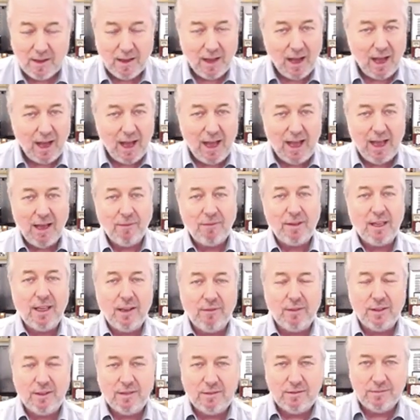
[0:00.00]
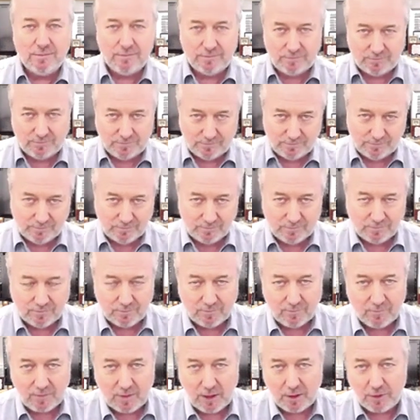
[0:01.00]
I have given
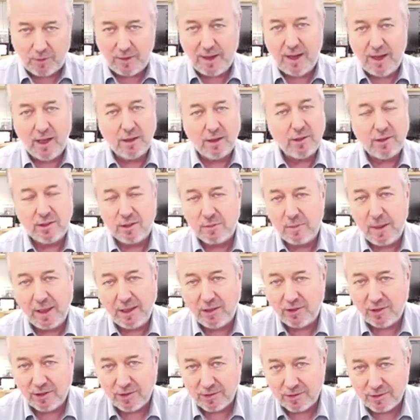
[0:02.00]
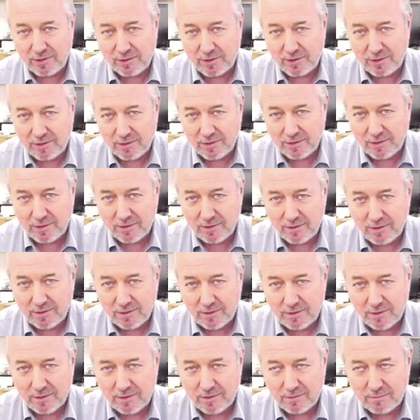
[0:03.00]
300 speeches.
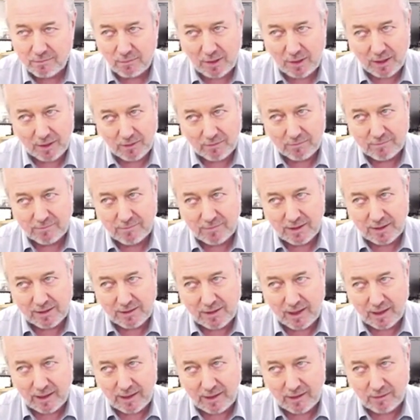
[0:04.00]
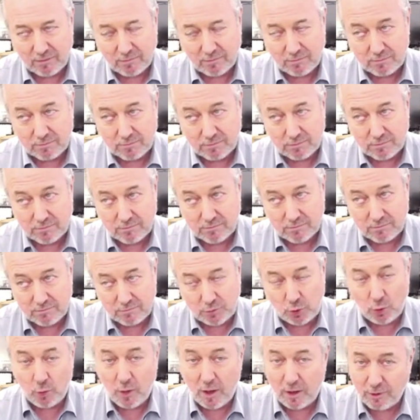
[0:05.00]
Bueno, exagero.
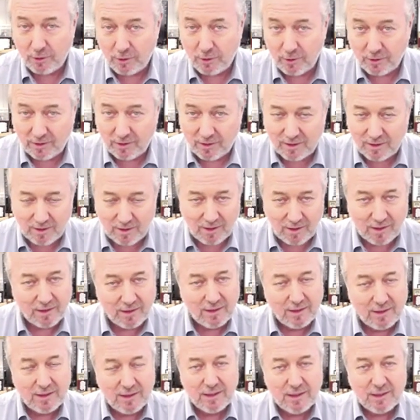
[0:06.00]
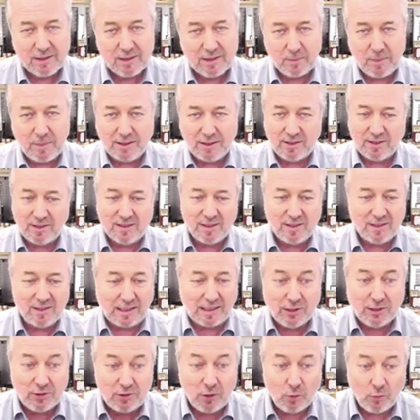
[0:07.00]
200, ¿será? Speeches since I
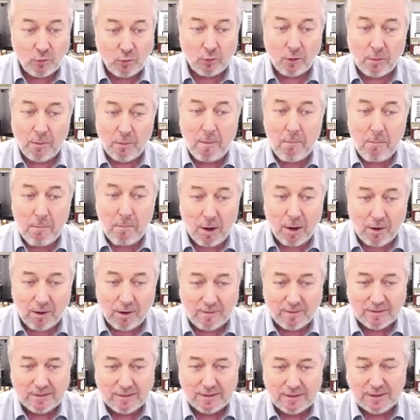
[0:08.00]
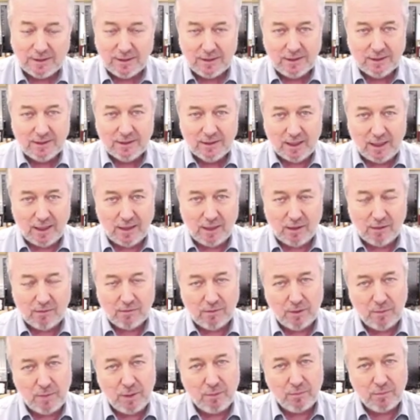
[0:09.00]
just don't remember. I don't
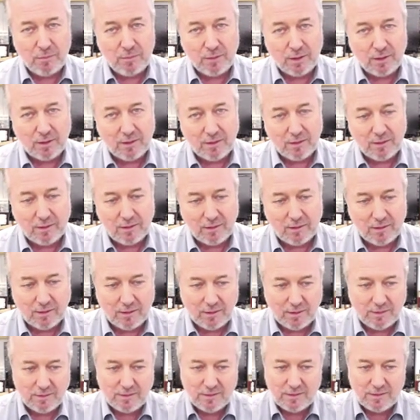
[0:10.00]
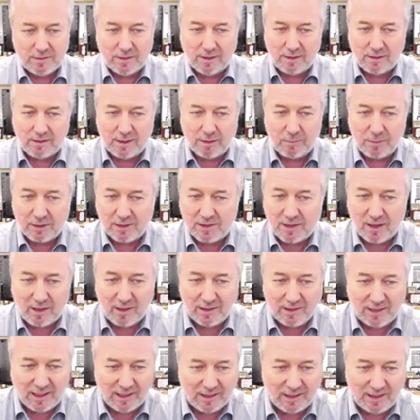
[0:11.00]
remember. All right, but
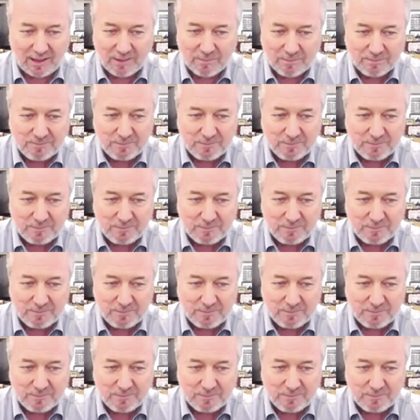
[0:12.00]
sorry, Danny.